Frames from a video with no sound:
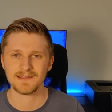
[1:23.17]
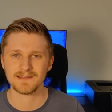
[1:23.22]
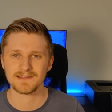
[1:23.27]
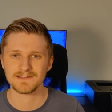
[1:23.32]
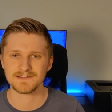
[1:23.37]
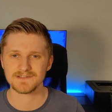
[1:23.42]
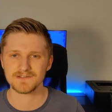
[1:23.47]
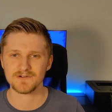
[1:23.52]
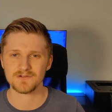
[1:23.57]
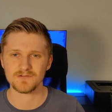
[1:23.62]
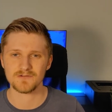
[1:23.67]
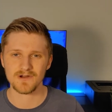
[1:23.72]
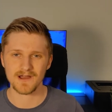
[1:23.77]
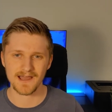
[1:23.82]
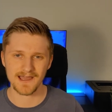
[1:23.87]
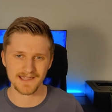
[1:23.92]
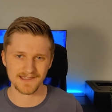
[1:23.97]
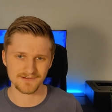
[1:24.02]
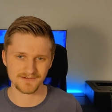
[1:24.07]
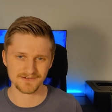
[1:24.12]
so
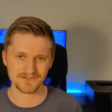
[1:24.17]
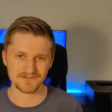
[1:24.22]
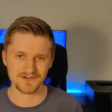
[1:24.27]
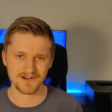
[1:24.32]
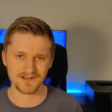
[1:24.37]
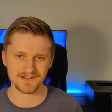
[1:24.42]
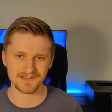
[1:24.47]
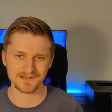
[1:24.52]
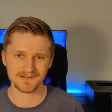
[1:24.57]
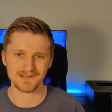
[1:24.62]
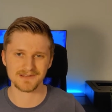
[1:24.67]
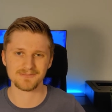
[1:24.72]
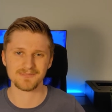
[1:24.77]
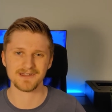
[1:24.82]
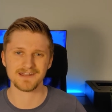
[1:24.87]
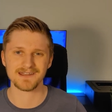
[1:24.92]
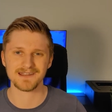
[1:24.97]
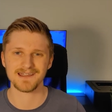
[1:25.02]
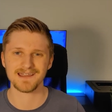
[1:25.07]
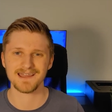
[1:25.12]
I could struggle a little
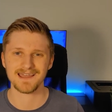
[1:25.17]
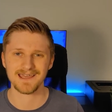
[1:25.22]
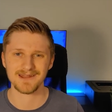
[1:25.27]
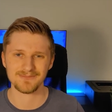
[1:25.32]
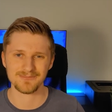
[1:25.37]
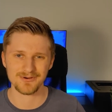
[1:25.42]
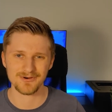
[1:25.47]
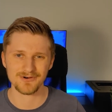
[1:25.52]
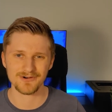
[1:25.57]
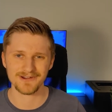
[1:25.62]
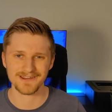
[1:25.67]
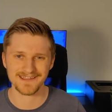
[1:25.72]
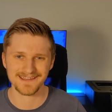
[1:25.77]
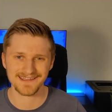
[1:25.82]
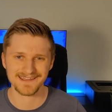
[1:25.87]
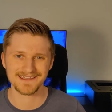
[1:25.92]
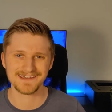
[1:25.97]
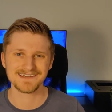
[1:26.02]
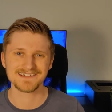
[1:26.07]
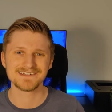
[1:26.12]
bit, and boy,
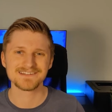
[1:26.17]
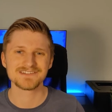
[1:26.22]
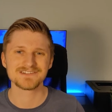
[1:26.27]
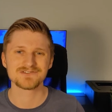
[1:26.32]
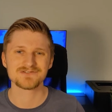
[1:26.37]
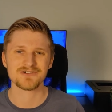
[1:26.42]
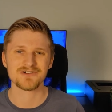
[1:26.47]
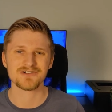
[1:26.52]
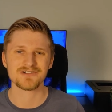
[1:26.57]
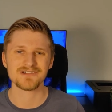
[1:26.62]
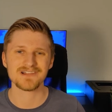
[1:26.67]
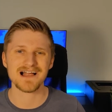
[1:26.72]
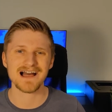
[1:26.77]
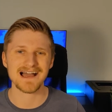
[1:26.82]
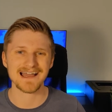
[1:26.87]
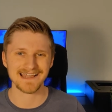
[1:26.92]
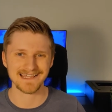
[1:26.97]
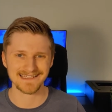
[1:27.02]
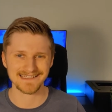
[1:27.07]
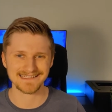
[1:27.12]
struggle
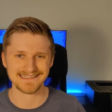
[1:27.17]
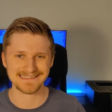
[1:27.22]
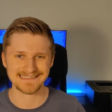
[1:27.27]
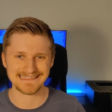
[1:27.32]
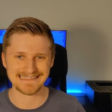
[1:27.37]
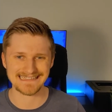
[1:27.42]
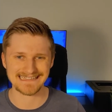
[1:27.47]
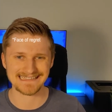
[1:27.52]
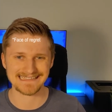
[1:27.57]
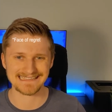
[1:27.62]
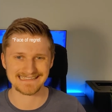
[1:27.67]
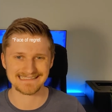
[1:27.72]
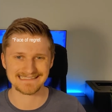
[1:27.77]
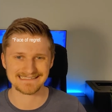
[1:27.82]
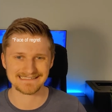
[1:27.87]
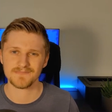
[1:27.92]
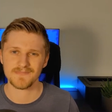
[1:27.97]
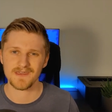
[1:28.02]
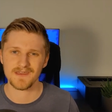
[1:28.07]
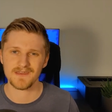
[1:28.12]
I did.
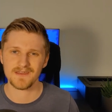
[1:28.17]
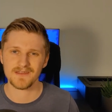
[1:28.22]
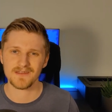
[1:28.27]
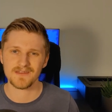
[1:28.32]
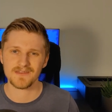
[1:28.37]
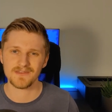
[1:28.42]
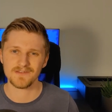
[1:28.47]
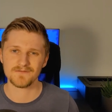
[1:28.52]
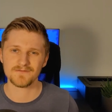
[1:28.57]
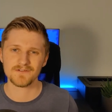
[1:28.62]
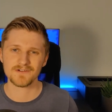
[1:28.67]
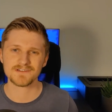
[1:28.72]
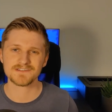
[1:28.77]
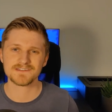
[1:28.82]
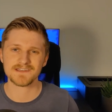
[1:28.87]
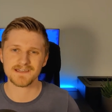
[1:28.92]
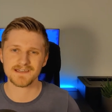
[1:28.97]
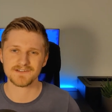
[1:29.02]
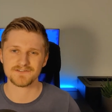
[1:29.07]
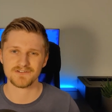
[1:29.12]
The
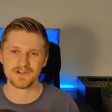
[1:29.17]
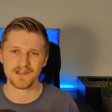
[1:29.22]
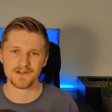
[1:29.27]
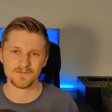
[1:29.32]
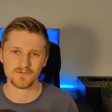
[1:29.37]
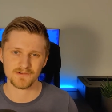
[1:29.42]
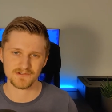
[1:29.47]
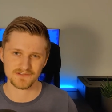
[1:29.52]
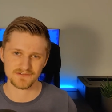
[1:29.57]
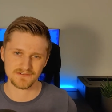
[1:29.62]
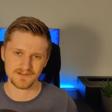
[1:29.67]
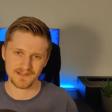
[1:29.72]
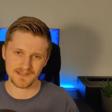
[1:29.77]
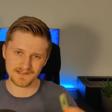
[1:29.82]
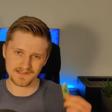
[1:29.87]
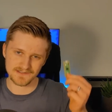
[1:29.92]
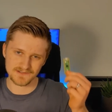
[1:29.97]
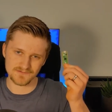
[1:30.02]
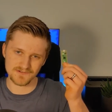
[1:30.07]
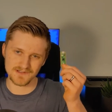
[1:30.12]
first thing I tried was to
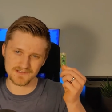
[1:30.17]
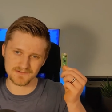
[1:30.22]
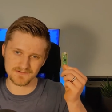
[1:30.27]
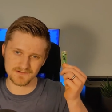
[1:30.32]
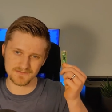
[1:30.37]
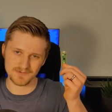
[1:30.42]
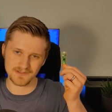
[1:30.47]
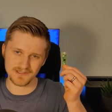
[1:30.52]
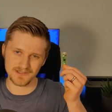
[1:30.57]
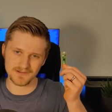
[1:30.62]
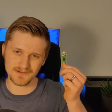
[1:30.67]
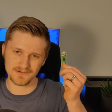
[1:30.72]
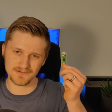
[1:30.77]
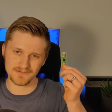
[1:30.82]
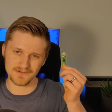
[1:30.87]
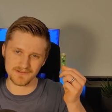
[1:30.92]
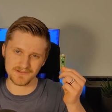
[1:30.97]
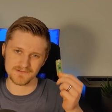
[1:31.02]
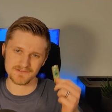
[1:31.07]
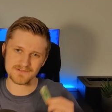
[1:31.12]
connect the screen to the
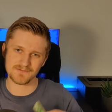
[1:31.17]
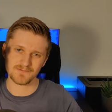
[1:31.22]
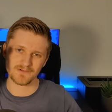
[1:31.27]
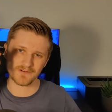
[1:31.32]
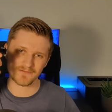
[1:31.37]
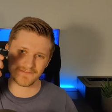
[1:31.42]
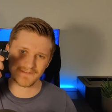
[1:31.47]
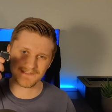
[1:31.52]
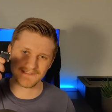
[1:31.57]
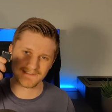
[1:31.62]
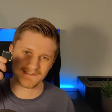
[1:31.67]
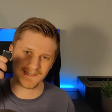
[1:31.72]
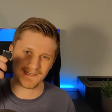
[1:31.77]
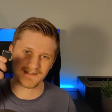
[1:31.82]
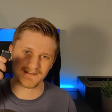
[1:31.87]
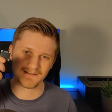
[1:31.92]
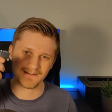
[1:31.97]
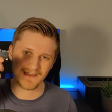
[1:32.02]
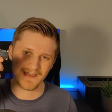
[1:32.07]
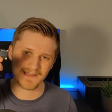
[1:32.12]
Pico using one of these
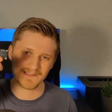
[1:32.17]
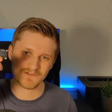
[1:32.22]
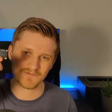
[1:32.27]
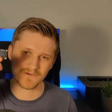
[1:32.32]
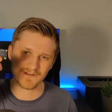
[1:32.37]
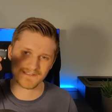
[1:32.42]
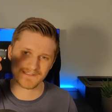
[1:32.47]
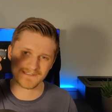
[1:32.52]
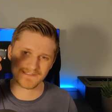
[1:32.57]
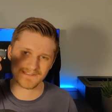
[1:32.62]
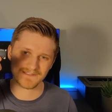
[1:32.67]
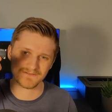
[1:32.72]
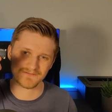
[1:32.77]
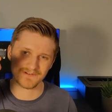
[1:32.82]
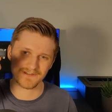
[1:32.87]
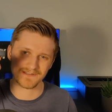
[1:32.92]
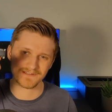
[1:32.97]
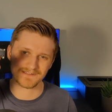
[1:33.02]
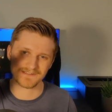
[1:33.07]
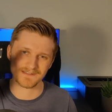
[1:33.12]
standard I two C
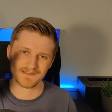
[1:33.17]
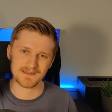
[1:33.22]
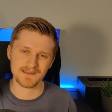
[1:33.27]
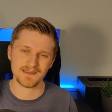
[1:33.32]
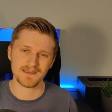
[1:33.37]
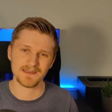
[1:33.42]
screens.